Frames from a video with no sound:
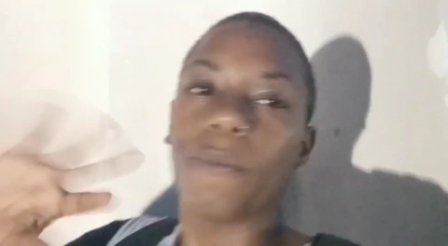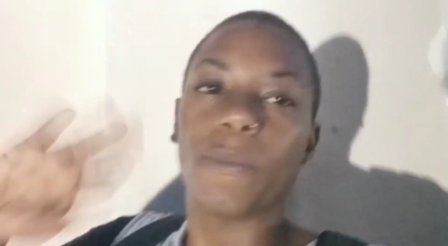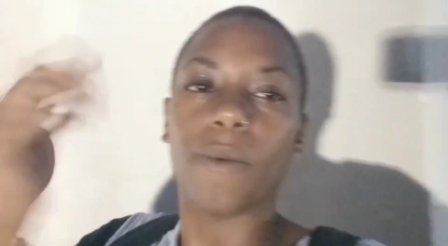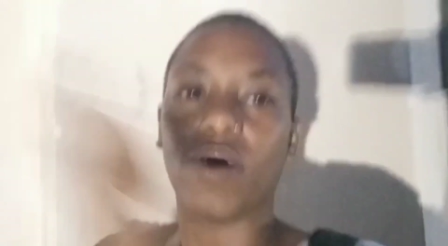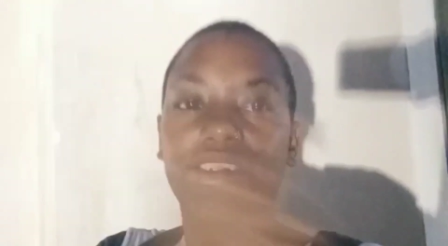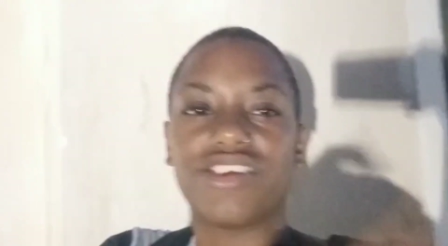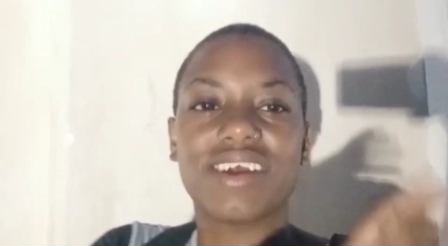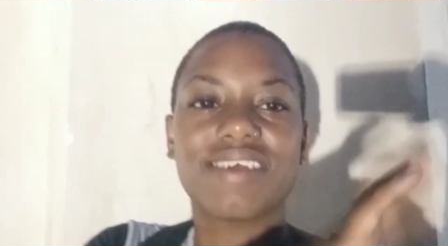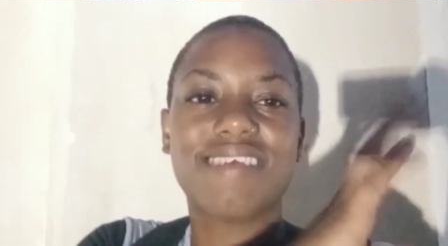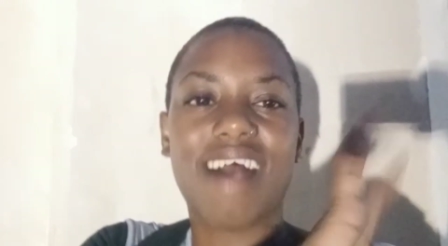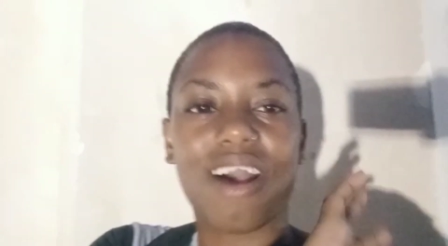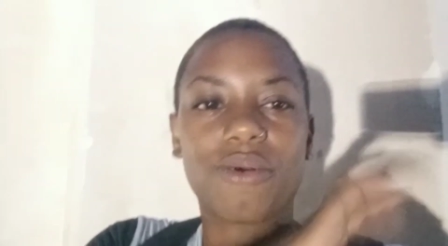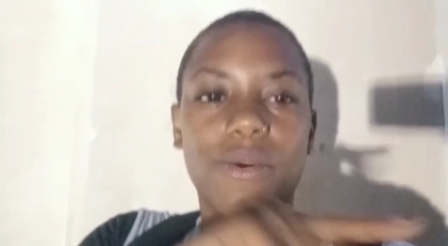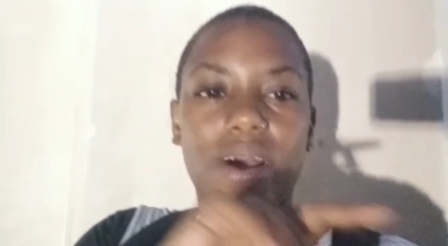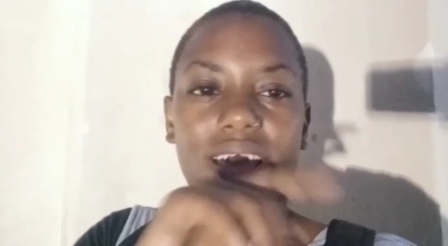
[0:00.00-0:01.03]
watching
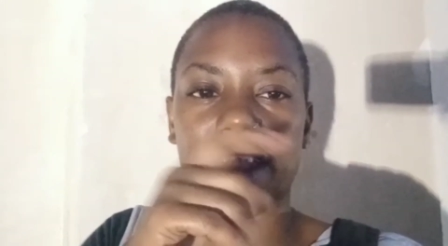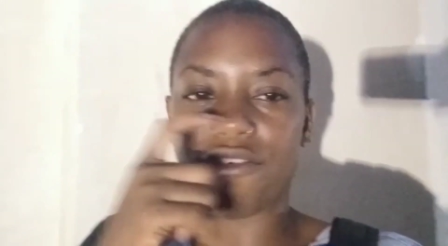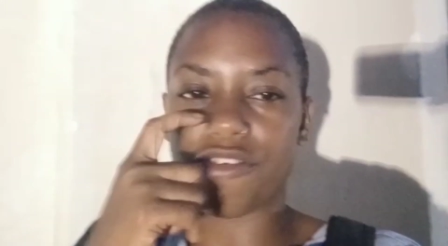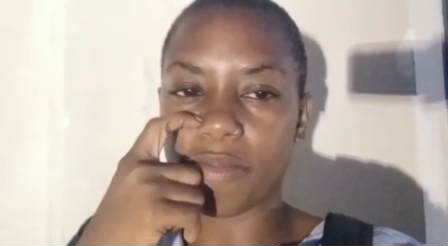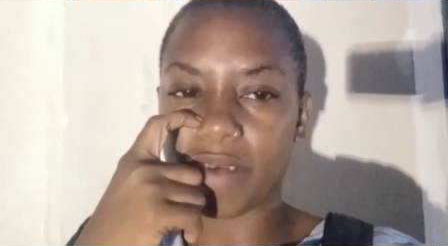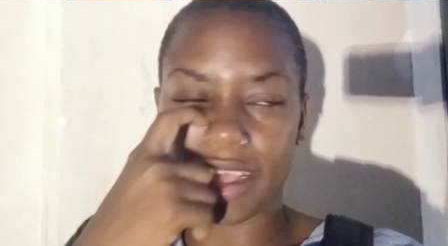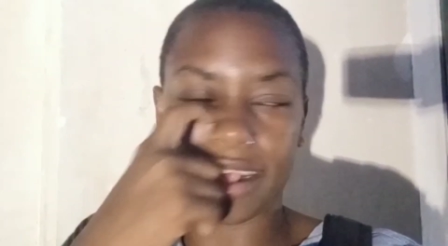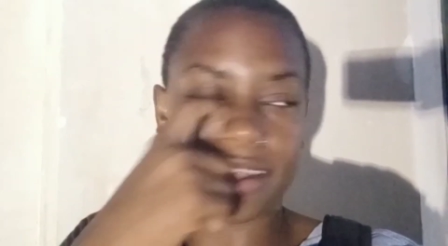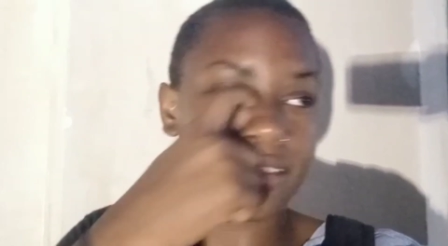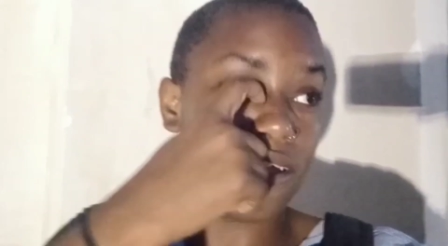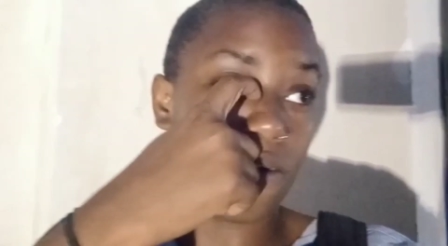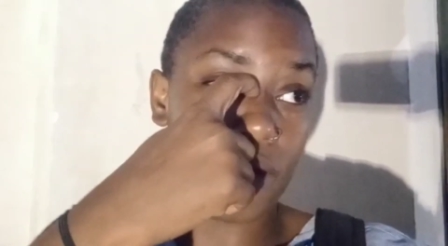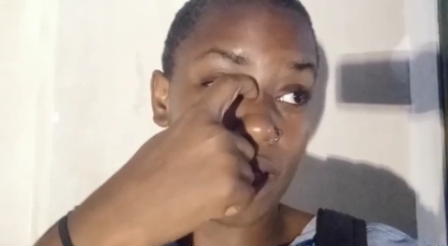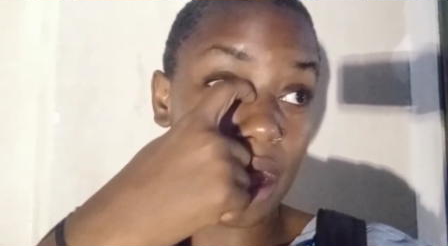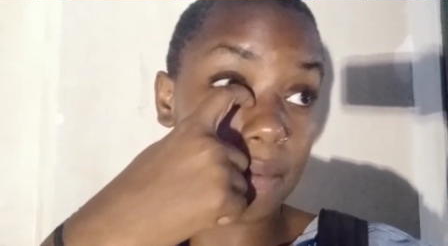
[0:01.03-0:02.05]
Sakura and everybody else down
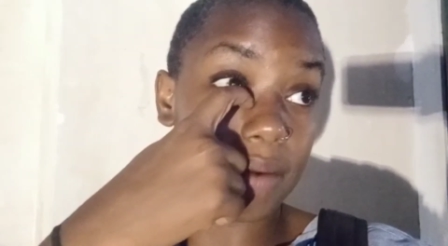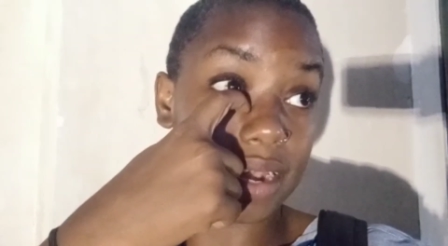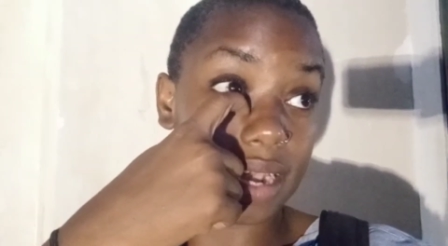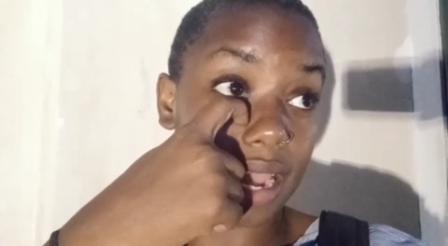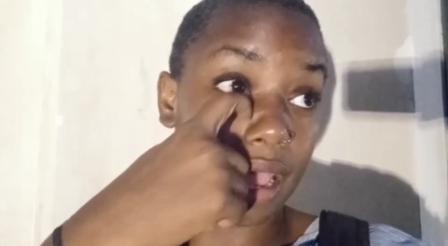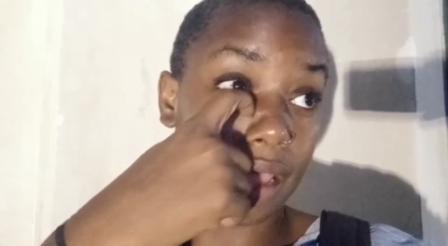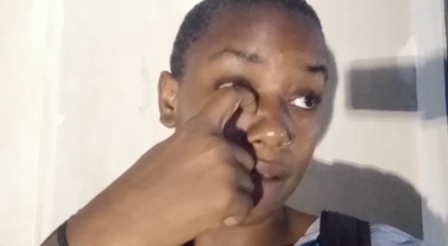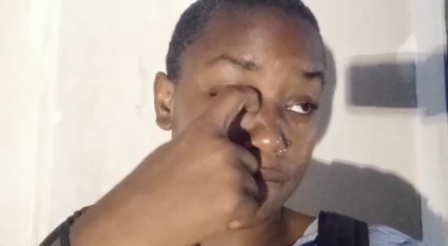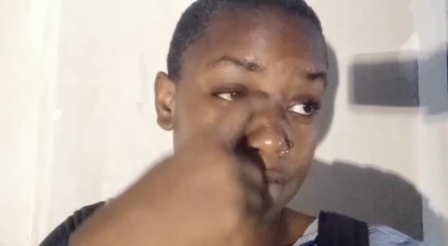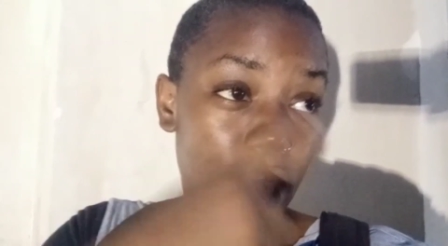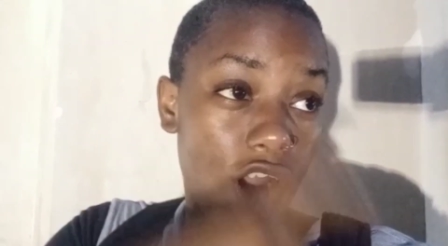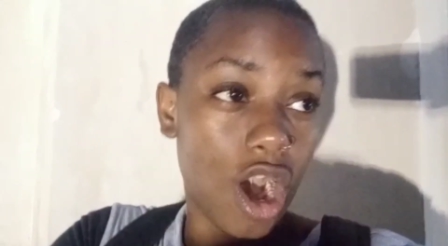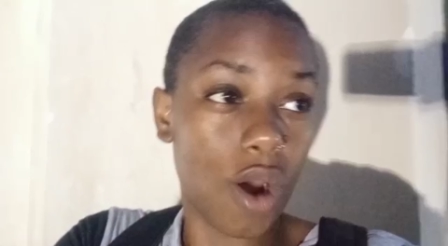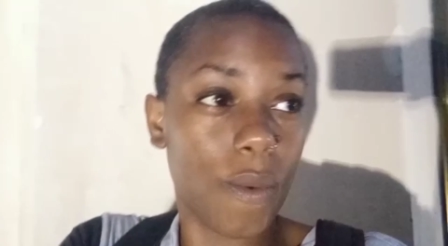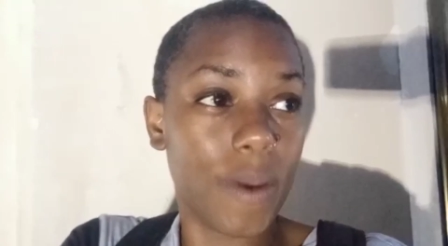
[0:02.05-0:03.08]
there, but they're
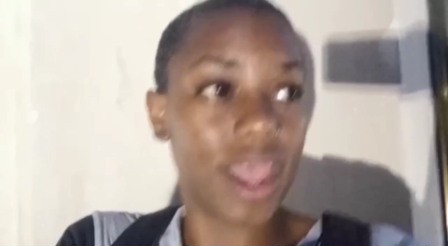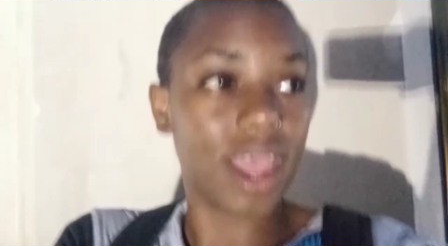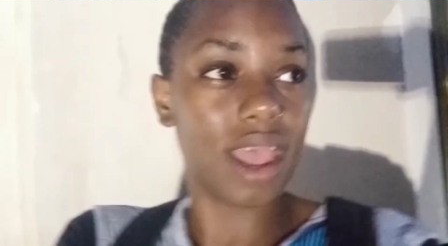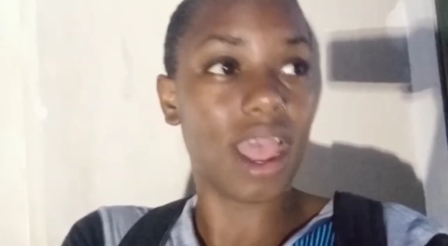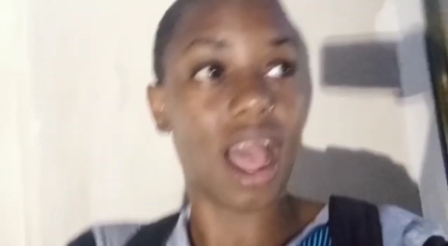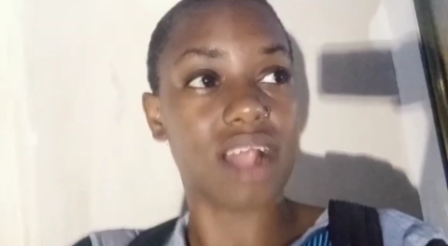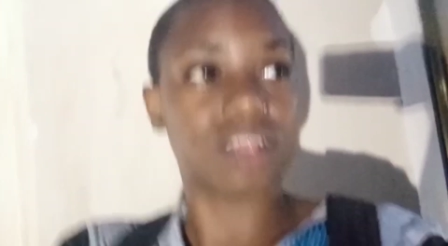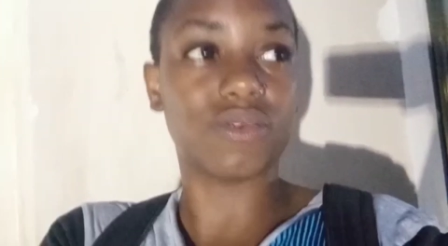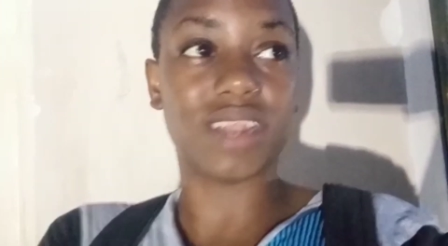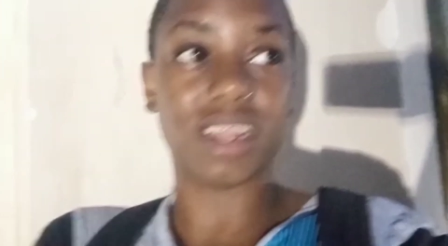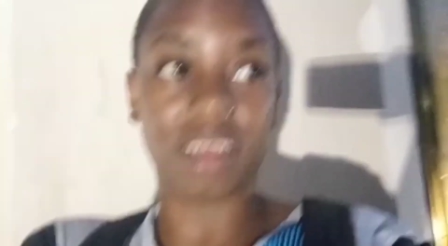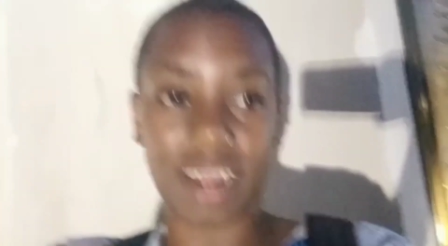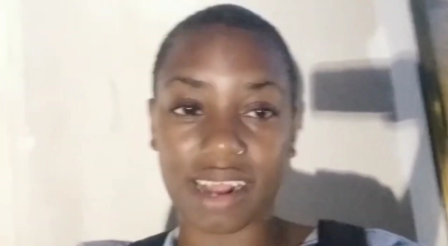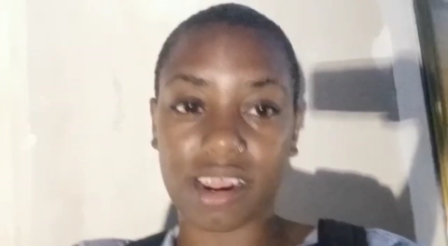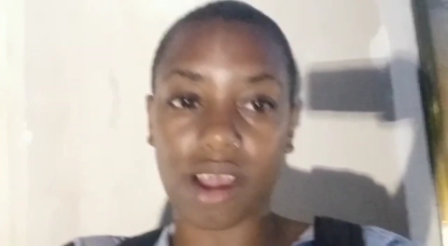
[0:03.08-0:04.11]
far away. I swear they look
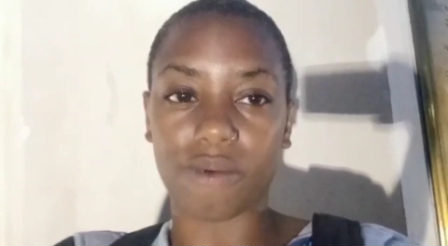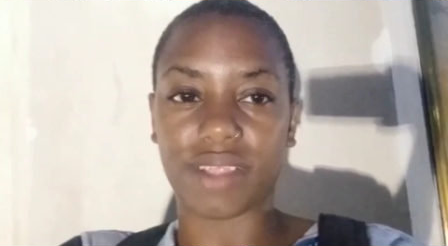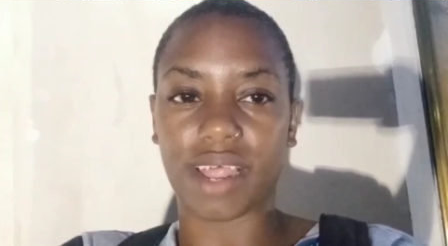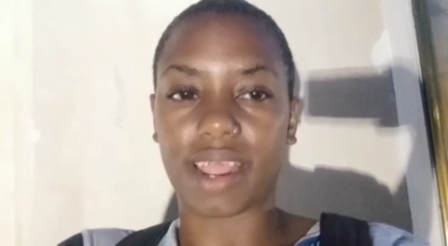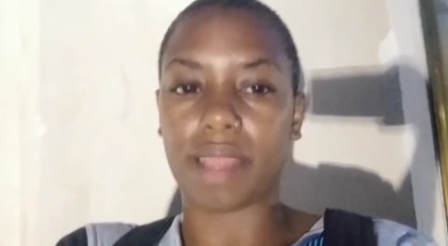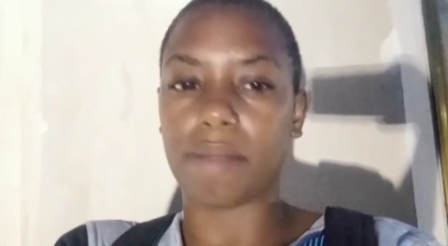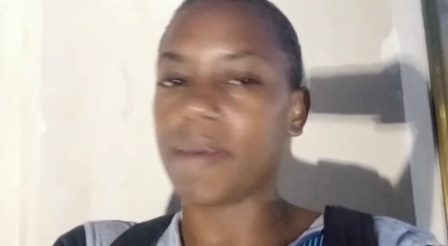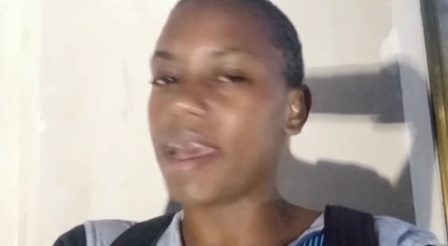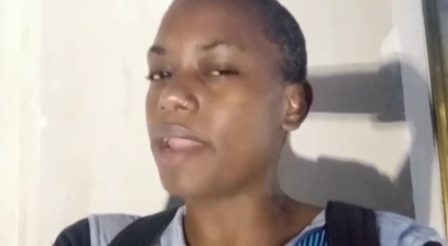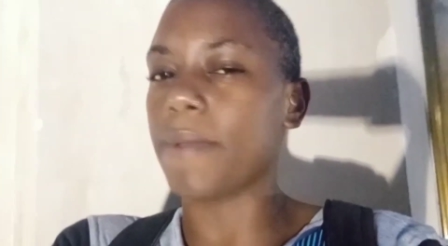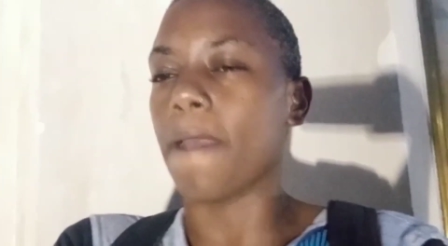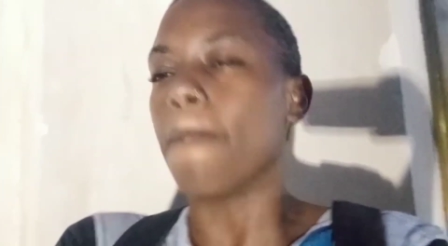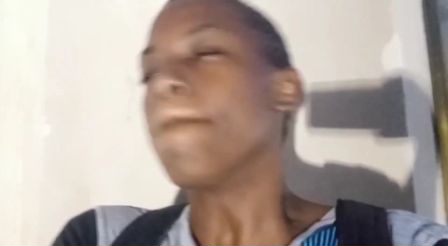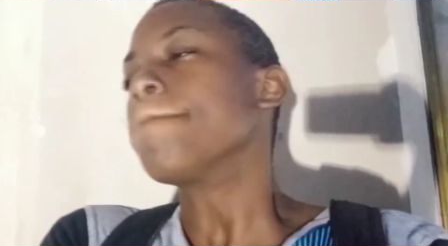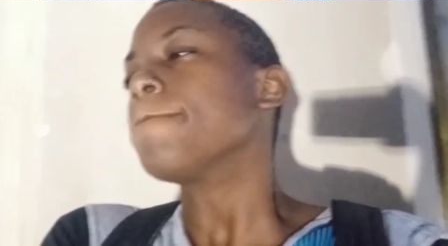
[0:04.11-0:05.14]
like they're outside the gate. But anyway,
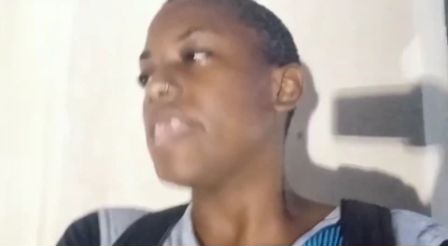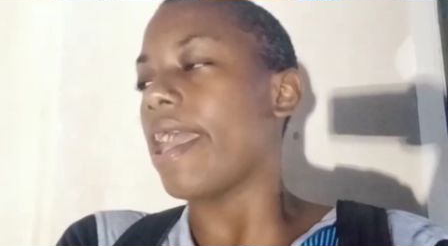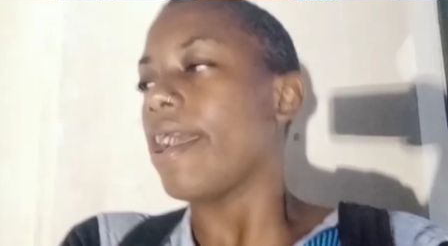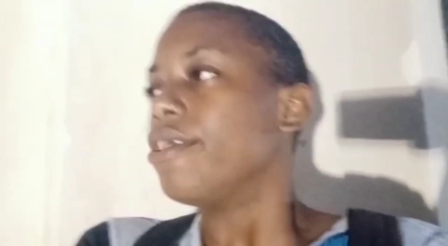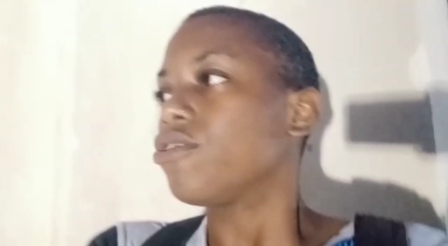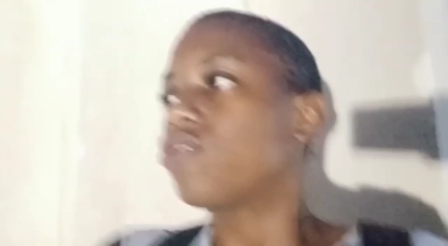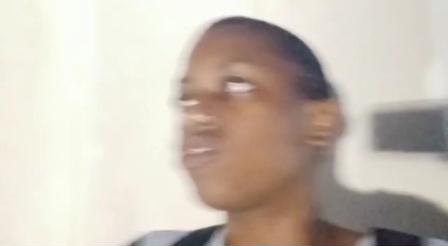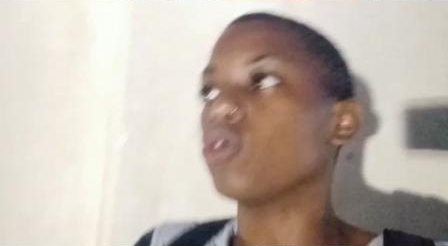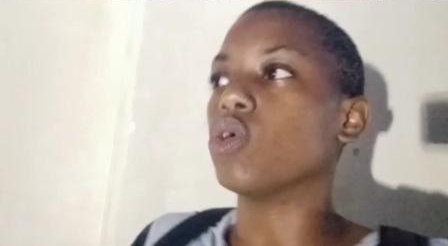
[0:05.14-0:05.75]
yeah. So